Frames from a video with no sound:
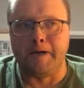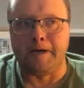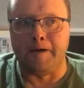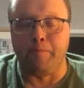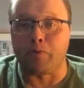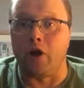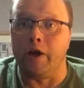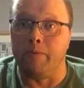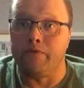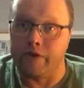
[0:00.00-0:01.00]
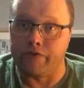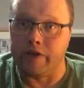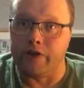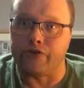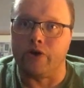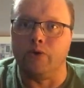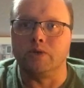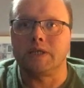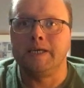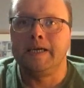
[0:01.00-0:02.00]
I am 50 years
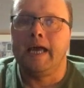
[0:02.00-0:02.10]
old